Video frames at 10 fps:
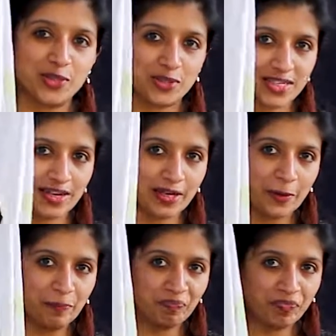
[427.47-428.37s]
looks like.
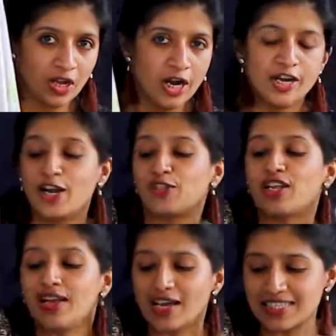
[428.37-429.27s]
Now the
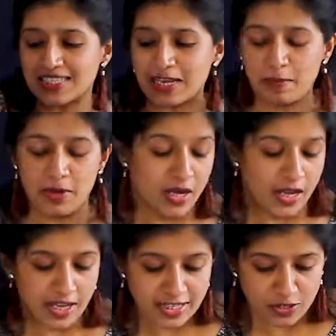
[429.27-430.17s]
last step
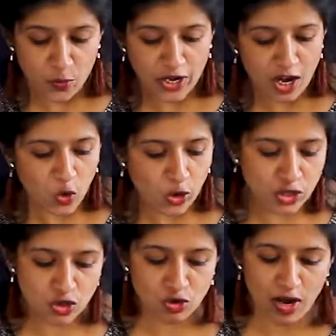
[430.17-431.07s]
is we are going
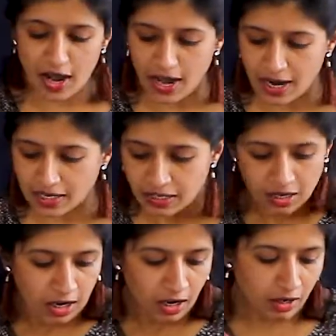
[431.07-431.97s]
to add
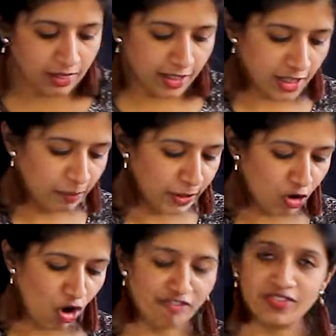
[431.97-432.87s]
a little bit
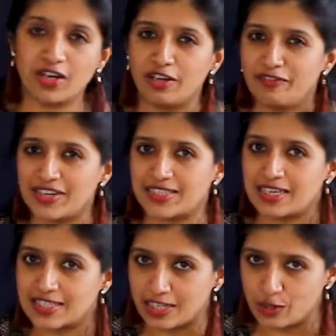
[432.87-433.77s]
of color
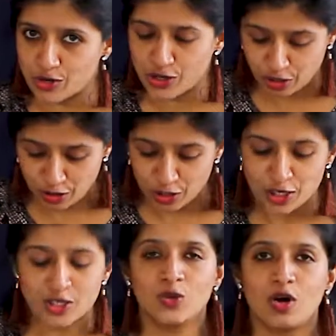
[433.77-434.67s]
fixing solution
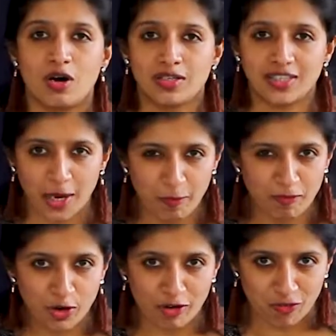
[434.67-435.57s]
to a tub
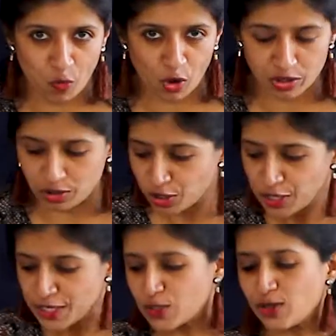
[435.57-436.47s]
full of water
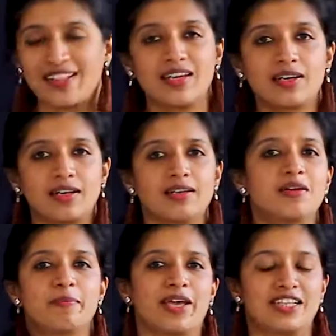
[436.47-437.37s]
so that the color
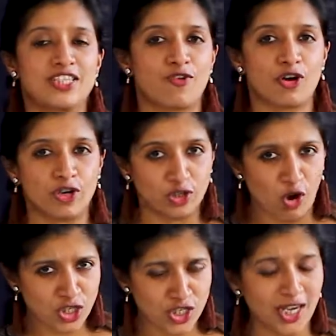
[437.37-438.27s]
remains for a
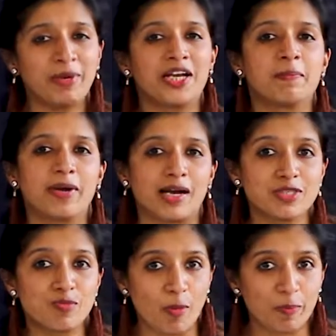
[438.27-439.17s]
long time and it becomes more